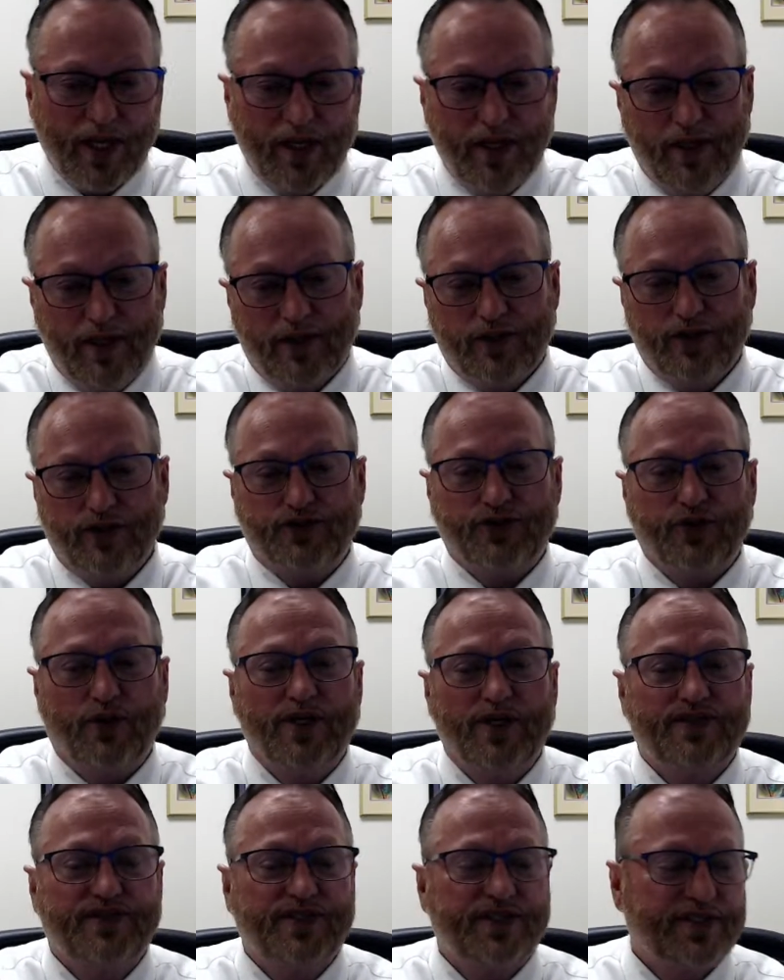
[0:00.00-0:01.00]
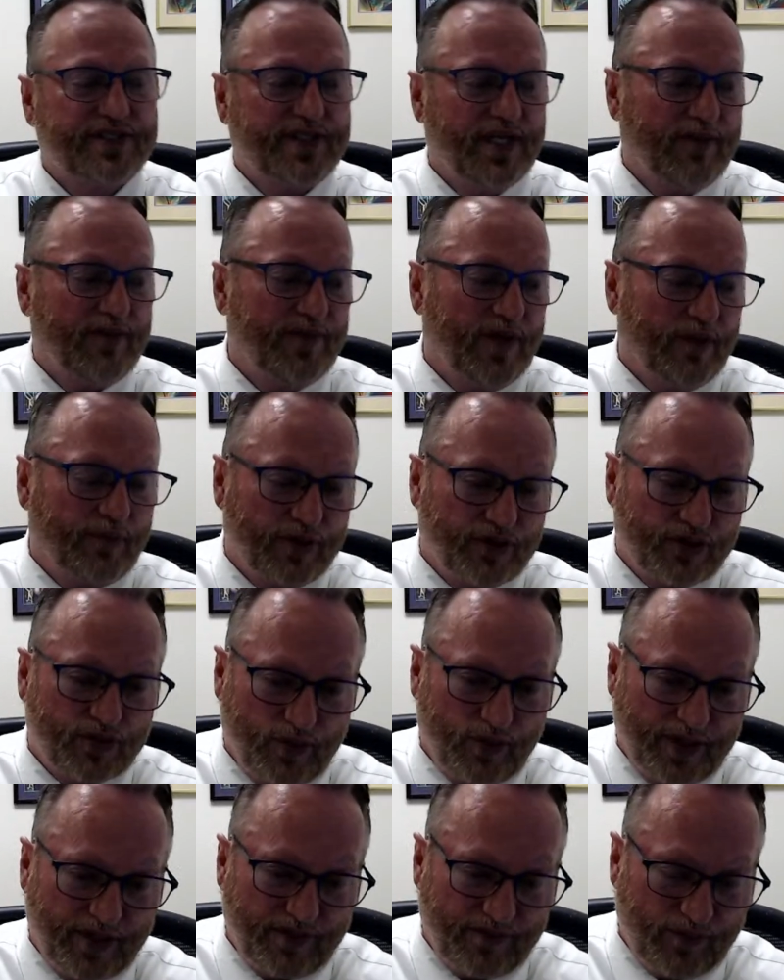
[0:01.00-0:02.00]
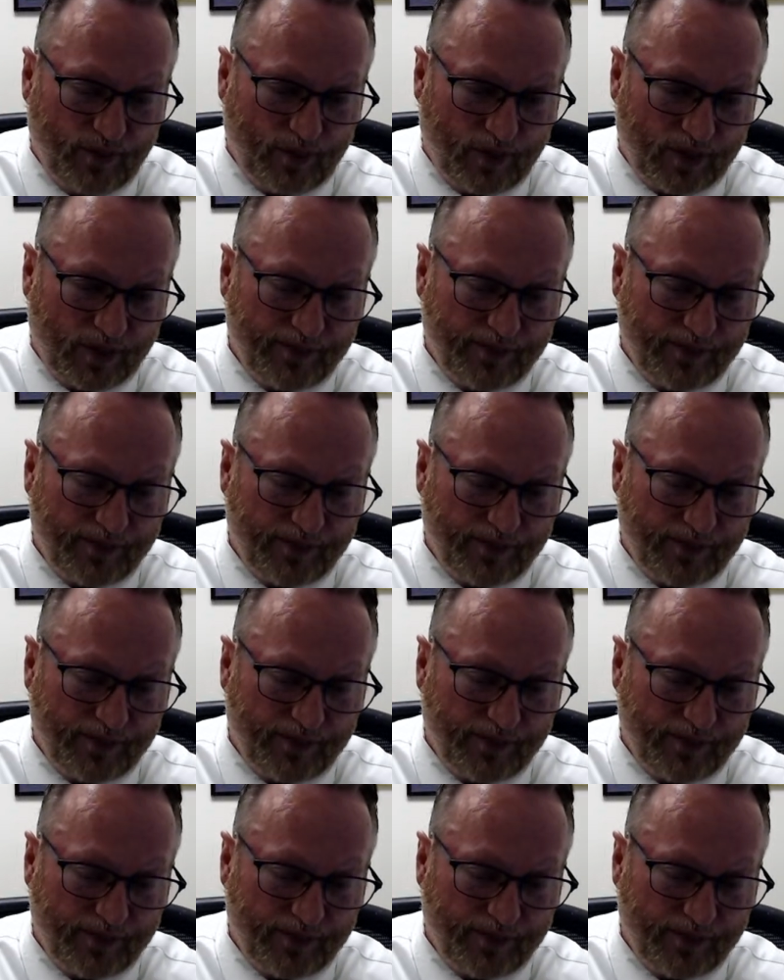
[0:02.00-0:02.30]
Your choice is step number 24.